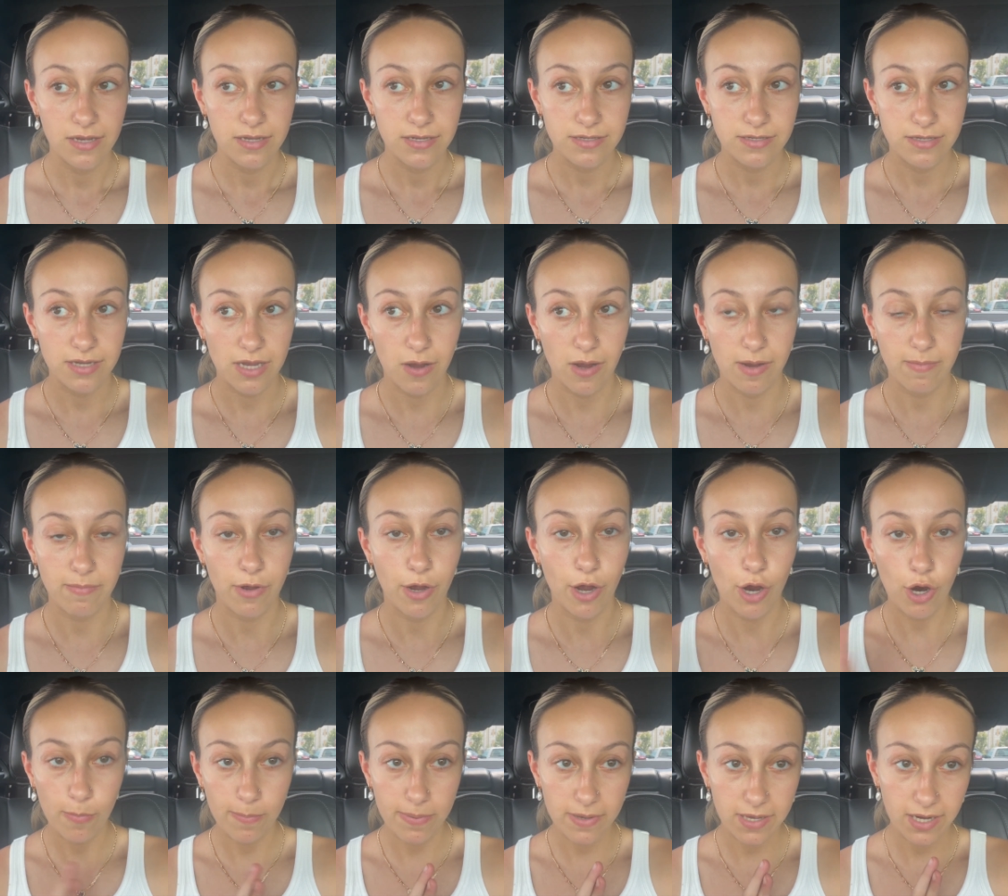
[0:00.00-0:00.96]
so I'm
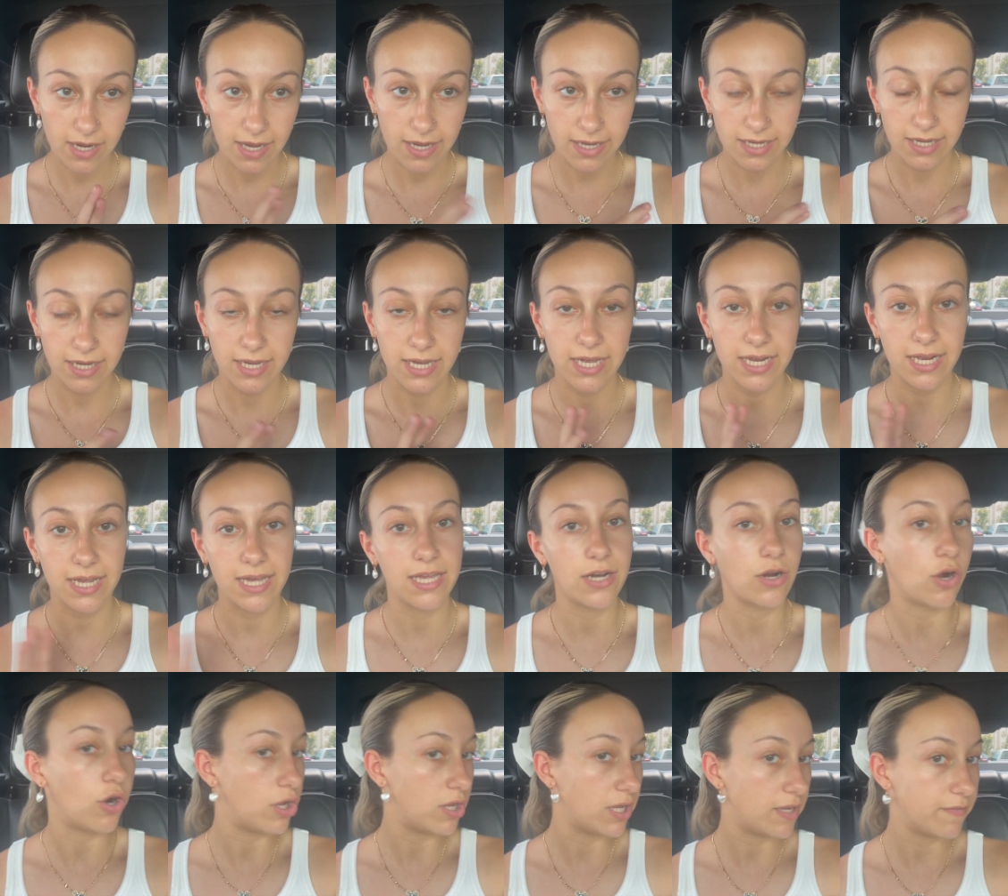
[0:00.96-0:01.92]
hoping I can get it
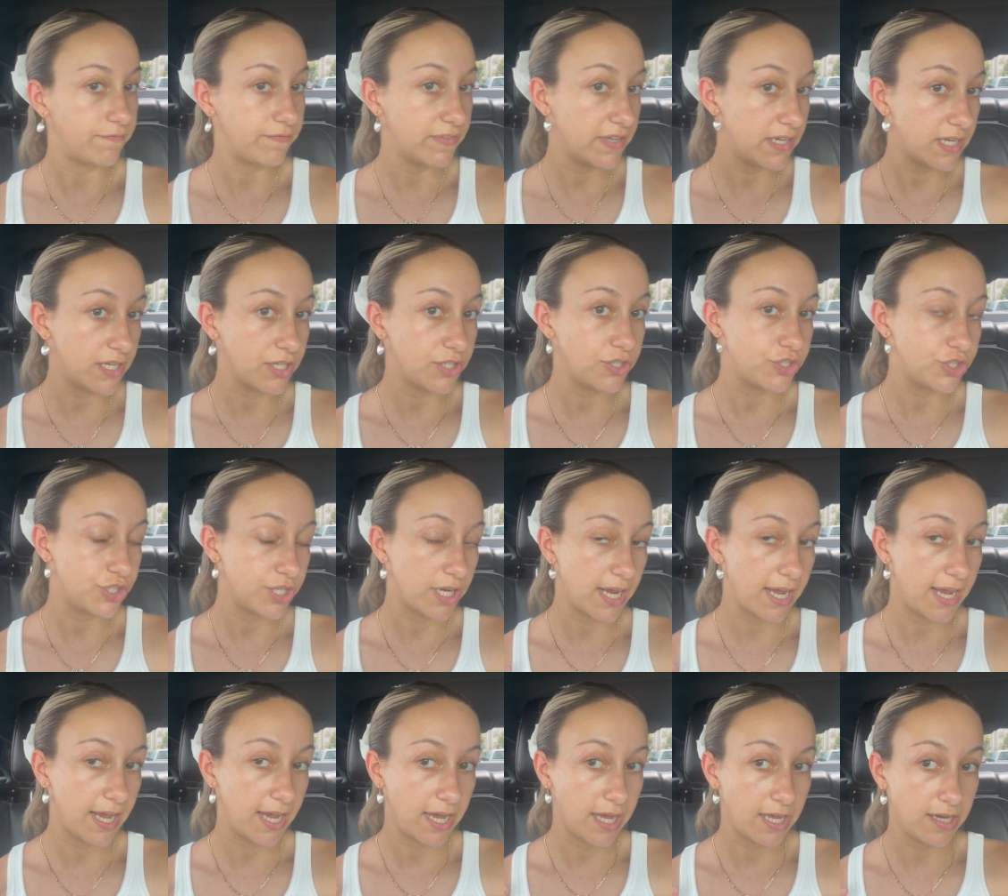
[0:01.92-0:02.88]
all finished
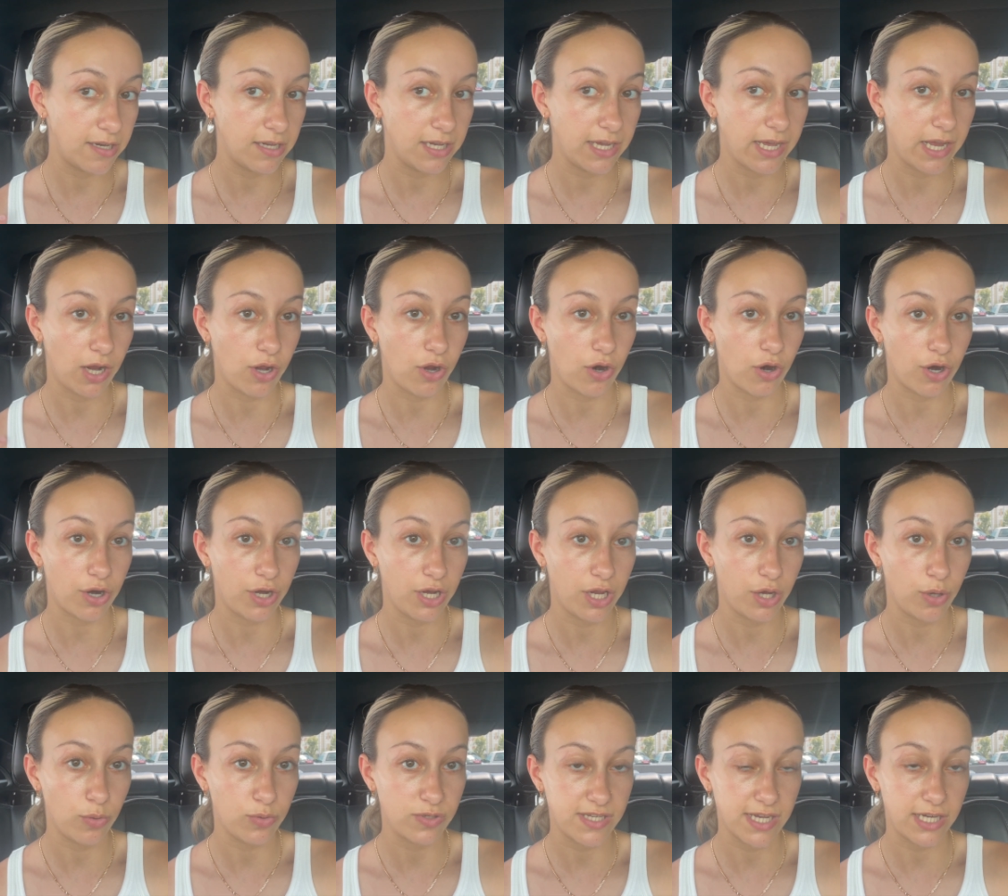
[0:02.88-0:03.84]
and get a
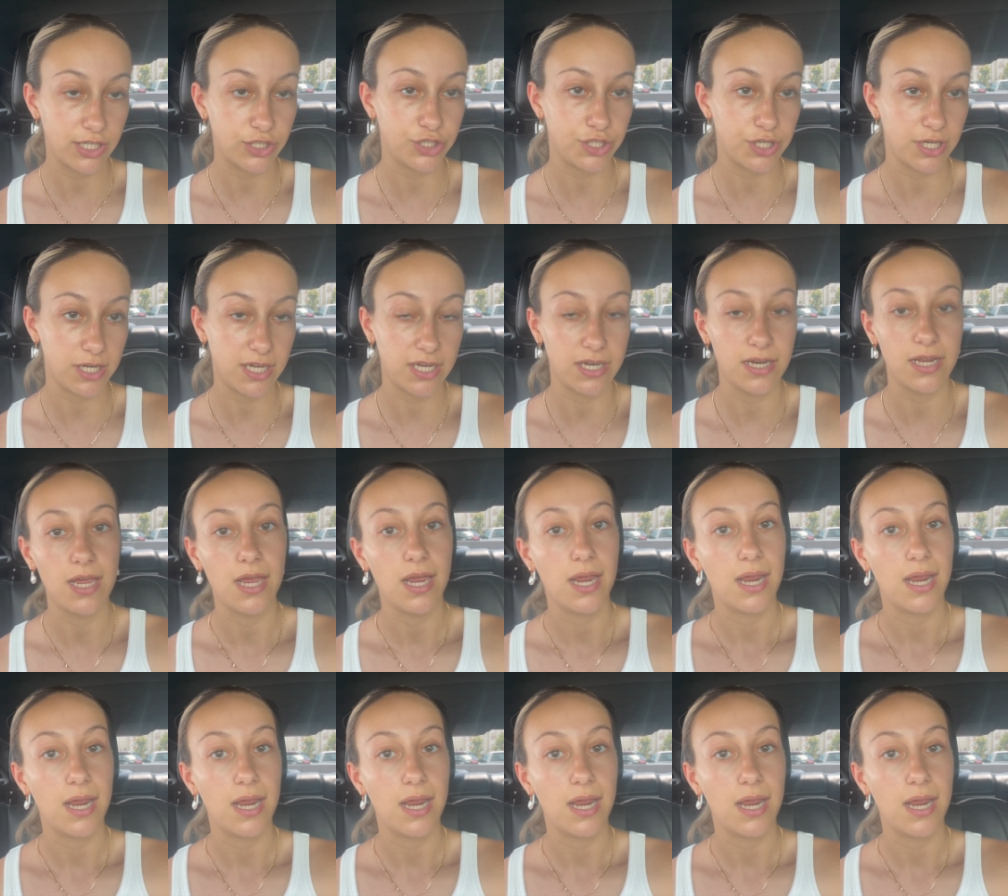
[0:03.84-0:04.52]
cardio session in